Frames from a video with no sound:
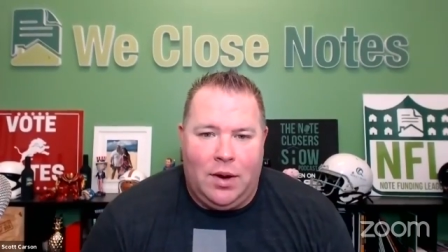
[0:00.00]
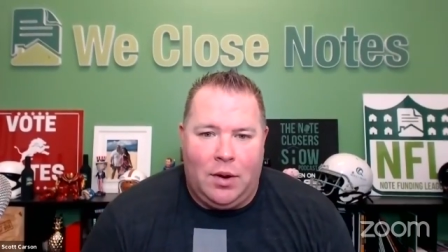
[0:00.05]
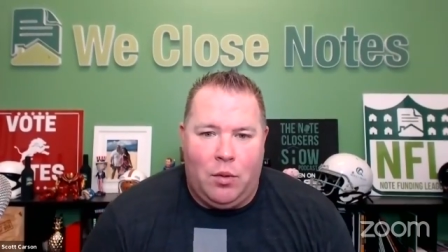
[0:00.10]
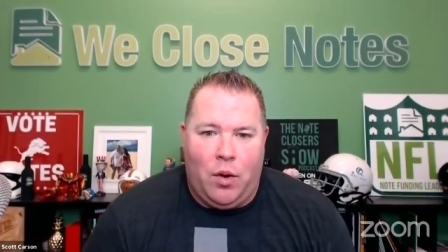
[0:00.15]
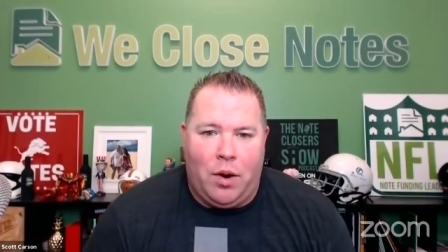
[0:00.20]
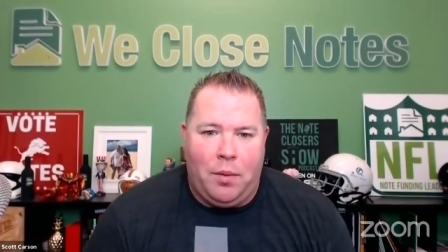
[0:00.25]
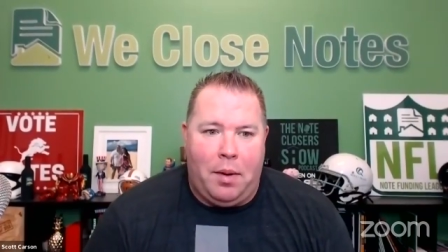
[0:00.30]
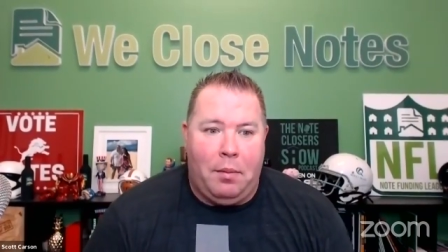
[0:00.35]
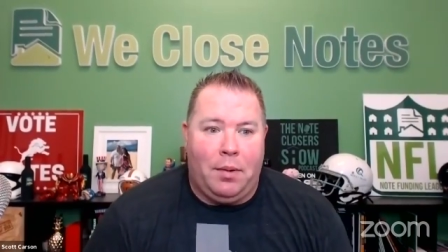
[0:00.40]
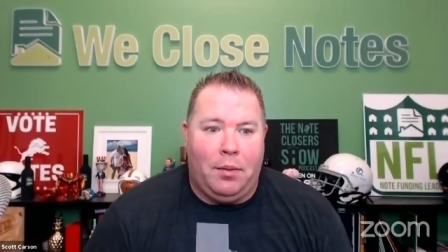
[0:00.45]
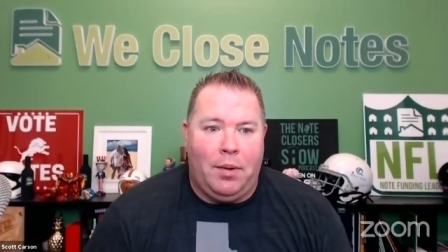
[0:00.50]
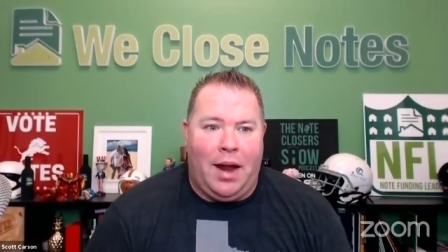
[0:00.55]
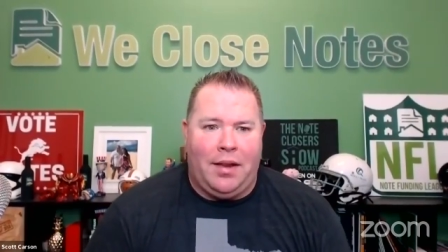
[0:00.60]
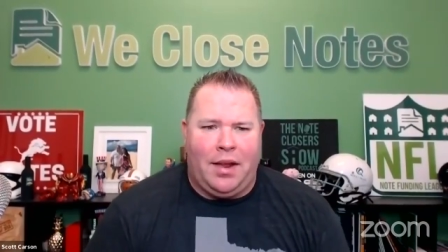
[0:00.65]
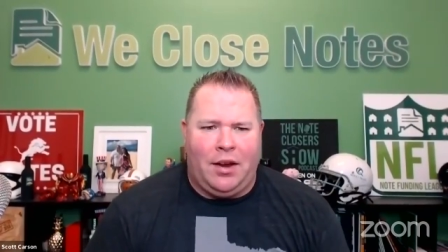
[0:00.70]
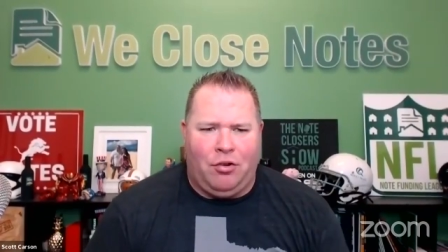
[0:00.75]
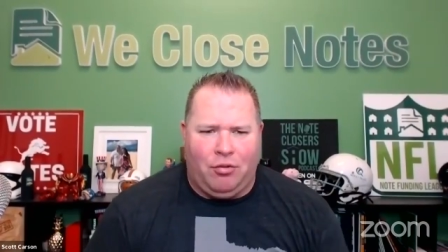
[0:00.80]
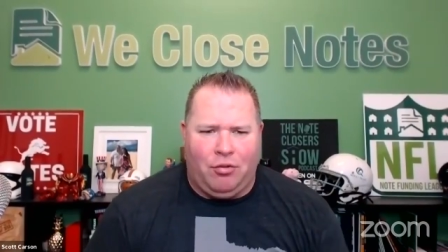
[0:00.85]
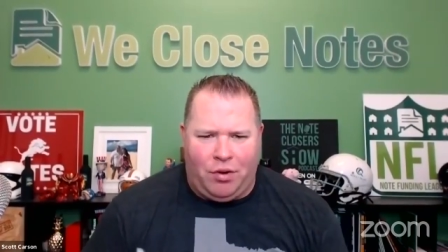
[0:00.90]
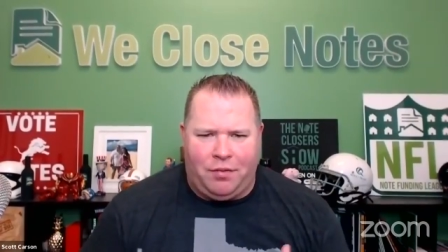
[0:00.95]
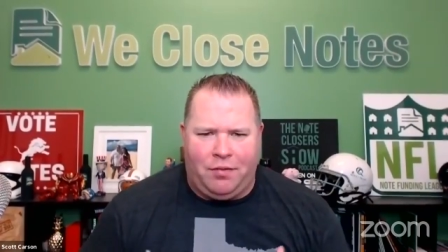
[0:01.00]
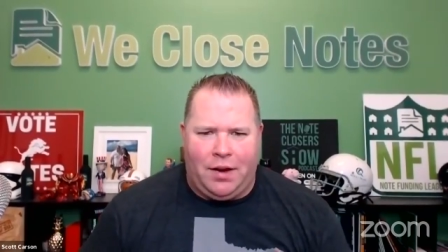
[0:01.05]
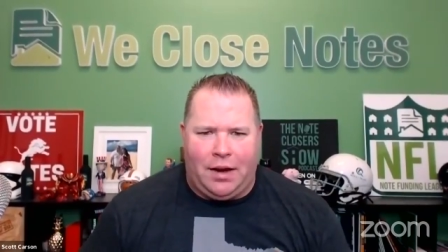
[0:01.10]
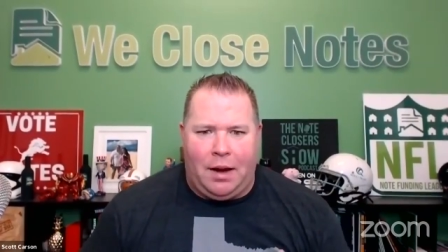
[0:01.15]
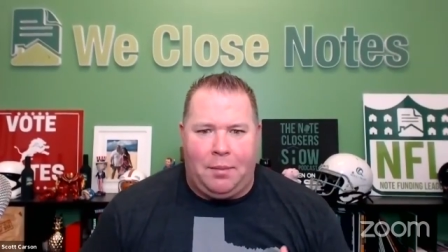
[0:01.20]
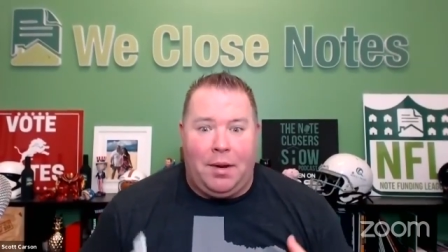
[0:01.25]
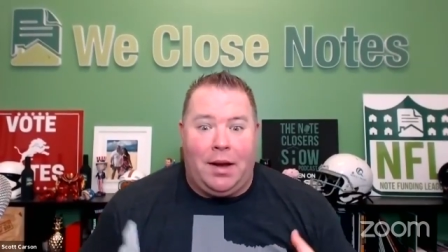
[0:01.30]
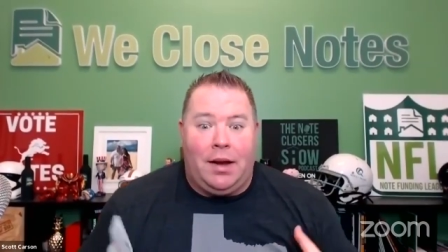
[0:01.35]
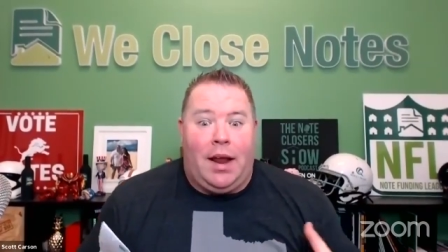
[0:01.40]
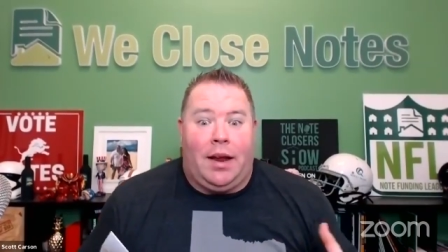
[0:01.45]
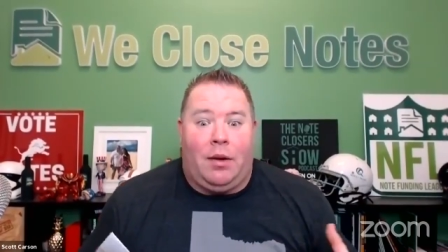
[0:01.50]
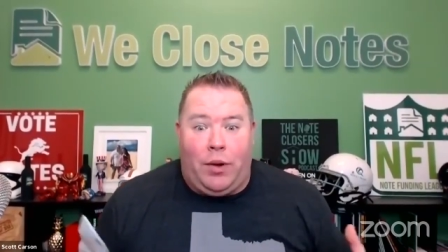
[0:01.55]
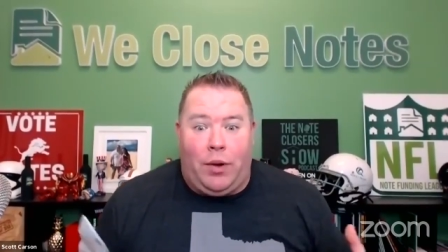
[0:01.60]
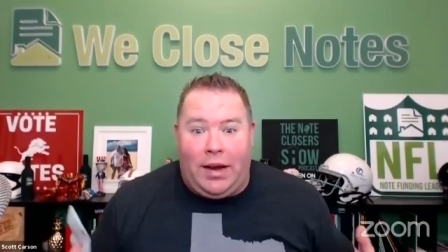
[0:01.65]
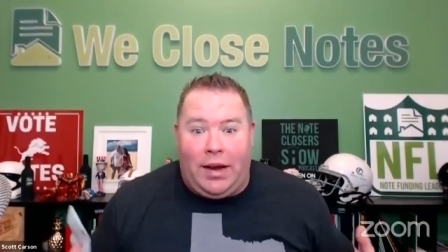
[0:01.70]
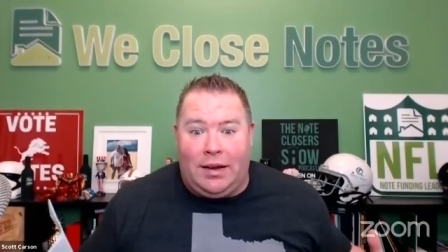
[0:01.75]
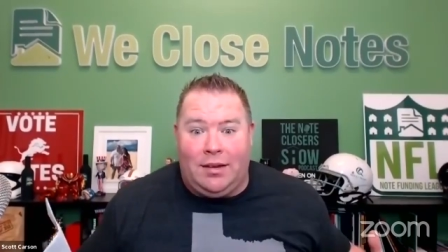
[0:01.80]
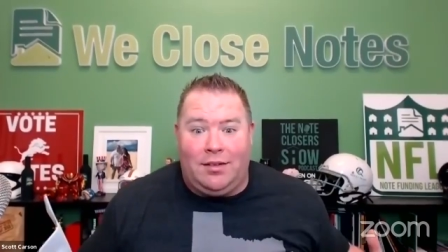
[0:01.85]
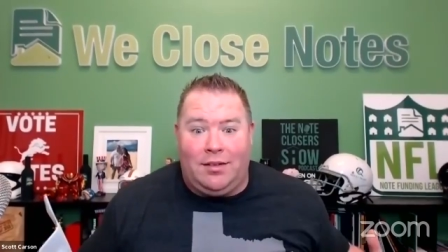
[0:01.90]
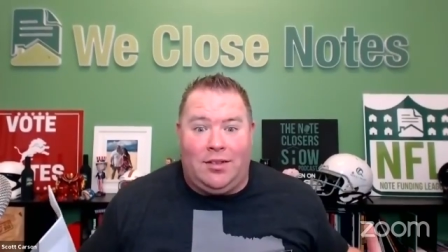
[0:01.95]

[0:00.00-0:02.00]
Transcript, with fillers: And what I mean, how they drifting, I mean like we get